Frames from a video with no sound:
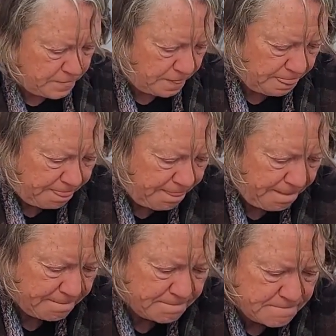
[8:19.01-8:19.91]
off the
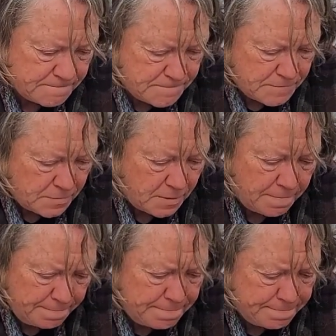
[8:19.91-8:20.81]
what was
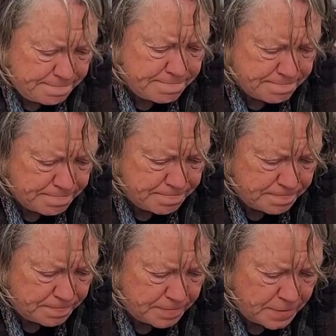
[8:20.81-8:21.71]
originally the milk carton top,